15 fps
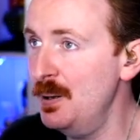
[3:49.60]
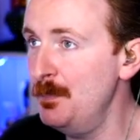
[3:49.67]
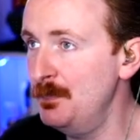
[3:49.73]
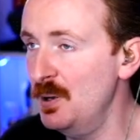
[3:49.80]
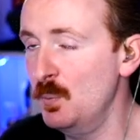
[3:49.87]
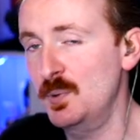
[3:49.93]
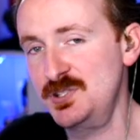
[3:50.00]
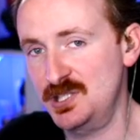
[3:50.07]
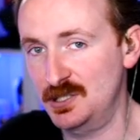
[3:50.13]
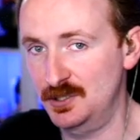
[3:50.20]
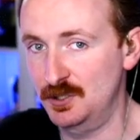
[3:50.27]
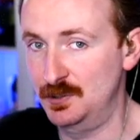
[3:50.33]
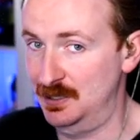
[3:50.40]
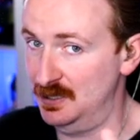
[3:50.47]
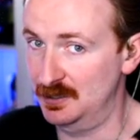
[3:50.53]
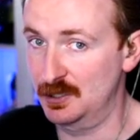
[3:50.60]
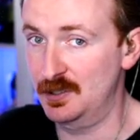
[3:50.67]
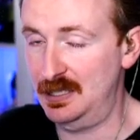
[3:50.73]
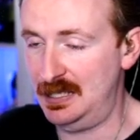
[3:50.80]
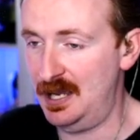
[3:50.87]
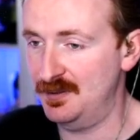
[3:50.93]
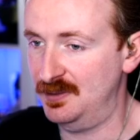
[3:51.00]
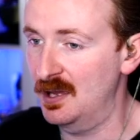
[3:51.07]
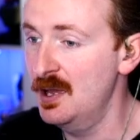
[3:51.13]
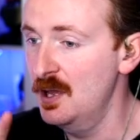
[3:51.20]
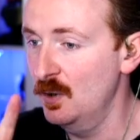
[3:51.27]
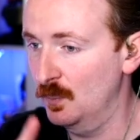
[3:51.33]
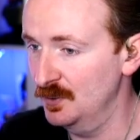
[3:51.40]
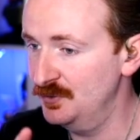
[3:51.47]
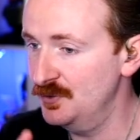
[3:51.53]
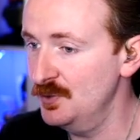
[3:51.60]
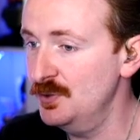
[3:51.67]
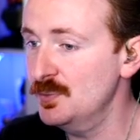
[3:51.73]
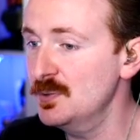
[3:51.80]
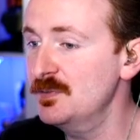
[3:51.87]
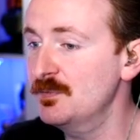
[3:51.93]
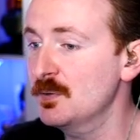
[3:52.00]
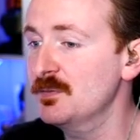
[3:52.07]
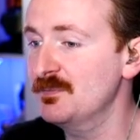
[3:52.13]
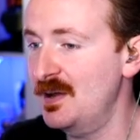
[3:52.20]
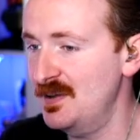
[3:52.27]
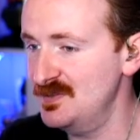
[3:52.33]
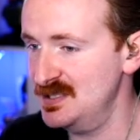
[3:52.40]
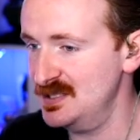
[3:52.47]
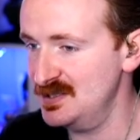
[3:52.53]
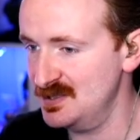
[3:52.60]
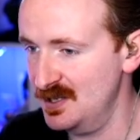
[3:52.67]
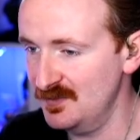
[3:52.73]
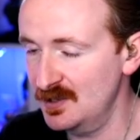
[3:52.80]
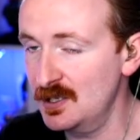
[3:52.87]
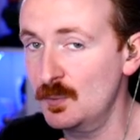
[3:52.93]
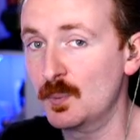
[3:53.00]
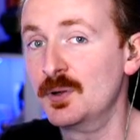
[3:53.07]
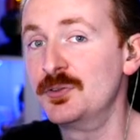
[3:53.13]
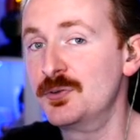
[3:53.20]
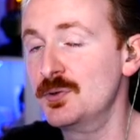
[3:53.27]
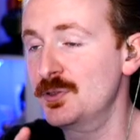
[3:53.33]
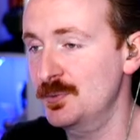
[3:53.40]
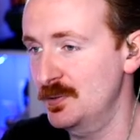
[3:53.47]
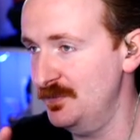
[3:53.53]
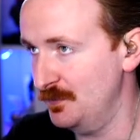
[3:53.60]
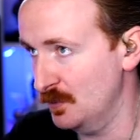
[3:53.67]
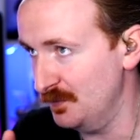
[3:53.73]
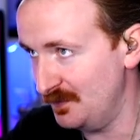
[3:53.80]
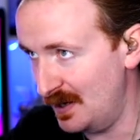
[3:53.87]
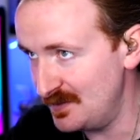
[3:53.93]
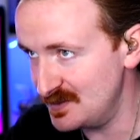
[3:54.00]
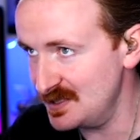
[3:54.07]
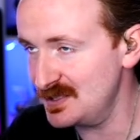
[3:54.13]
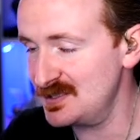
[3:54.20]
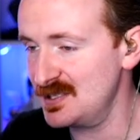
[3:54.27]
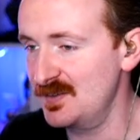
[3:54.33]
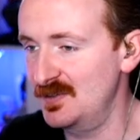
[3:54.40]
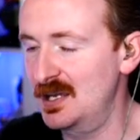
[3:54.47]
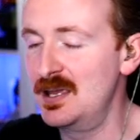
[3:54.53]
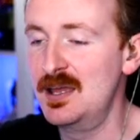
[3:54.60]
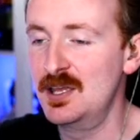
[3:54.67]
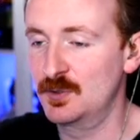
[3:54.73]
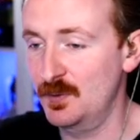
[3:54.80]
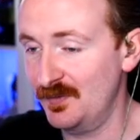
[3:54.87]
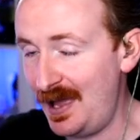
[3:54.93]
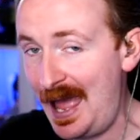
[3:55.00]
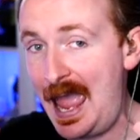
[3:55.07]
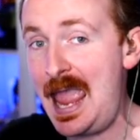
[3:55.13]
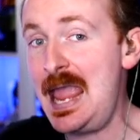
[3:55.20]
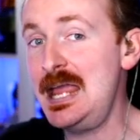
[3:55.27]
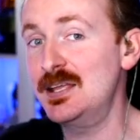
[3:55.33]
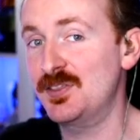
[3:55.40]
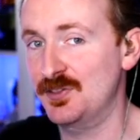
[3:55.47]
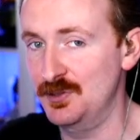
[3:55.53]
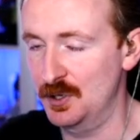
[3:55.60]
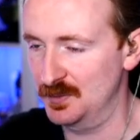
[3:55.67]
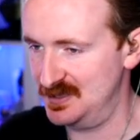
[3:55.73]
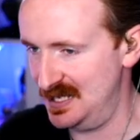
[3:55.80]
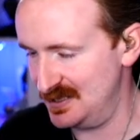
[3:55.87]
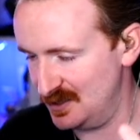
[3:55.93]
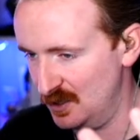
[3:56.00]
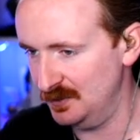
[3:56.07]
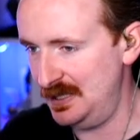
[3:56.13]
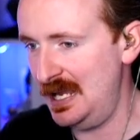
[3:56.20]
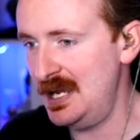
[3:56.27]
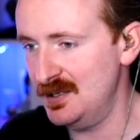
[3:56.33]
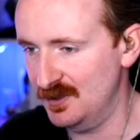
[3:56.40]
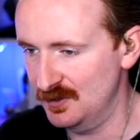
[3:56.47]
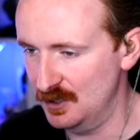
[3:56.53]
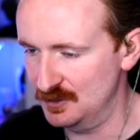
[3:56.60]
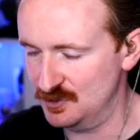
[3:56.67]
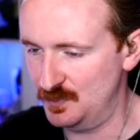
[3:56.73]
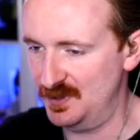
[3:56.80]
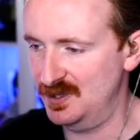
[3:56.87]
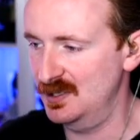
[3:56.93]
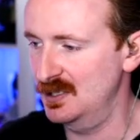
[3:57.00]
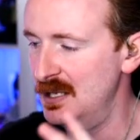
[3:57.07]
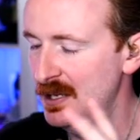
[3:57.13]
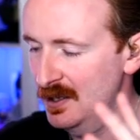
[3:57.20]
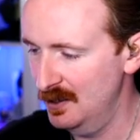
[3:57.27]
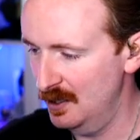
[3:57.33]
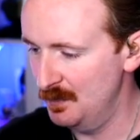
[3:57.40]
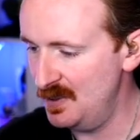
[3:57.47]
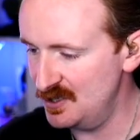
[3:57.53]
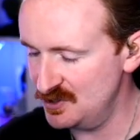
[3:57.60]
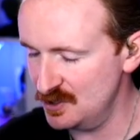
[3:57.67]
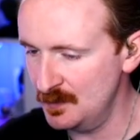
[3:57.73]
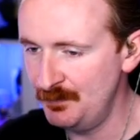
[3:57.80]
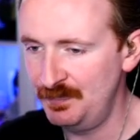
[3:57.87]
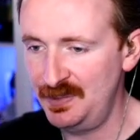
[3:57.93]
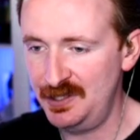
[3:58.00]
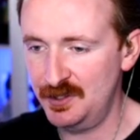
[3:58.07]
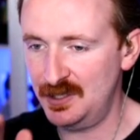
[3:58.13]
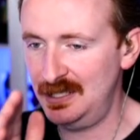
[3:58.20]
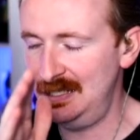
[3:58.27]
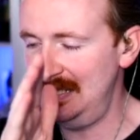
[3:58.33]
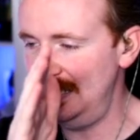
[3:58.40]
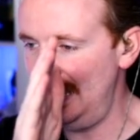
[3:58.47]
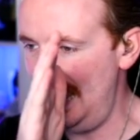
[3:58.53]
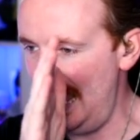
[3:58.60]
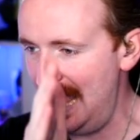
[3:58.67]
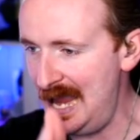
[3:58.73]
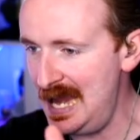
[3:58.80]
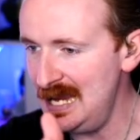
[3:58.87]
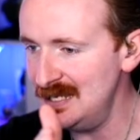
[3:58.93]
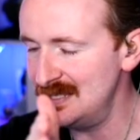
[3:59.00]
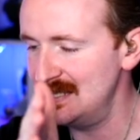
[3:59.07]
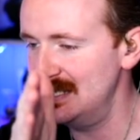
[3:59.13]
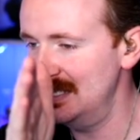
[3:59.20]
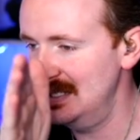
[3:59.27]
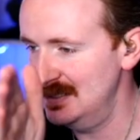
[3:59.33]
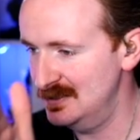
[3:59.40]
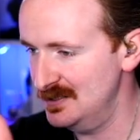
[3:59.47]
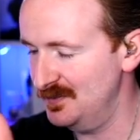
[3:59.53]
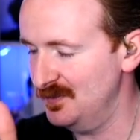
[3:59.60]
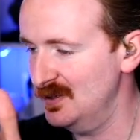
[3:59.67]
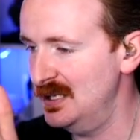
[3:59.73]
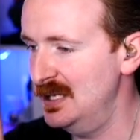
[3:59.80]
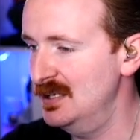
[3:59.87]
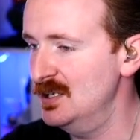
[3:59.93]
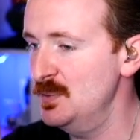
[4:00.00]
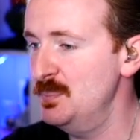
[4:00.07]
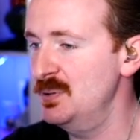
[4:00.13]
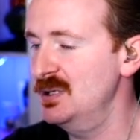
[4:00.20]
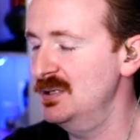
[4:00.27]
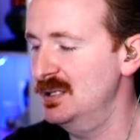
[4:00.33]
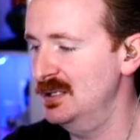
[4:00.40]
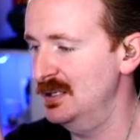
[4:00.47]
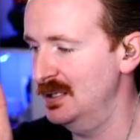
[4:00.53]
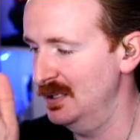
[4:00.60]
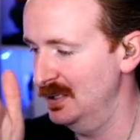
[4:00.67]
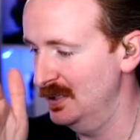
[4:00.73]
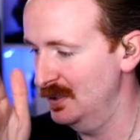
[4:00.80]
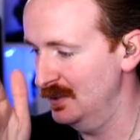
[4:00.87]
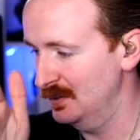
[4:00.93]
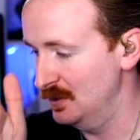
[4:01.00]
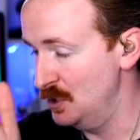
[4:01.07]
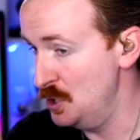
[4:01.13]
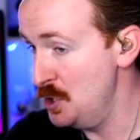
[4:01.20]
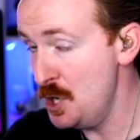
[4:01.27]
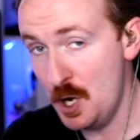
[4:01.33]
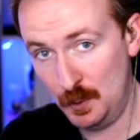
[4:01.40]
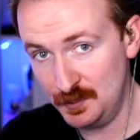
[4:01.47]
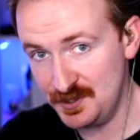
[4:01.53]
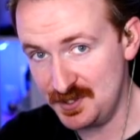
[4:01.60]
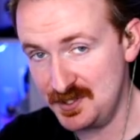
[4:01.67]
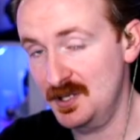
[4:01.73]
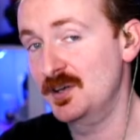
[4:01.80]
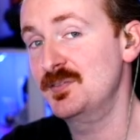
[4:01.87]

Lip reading: what you can do. You can literally count that 1, 2, 3, 4, 5, 6, 7, 8. 1, 2, 3, 4, 5, 6, 7, 8. So we've got eighth notes. That's called eighth notes. Within a measure, you're getting 8 different independent notes of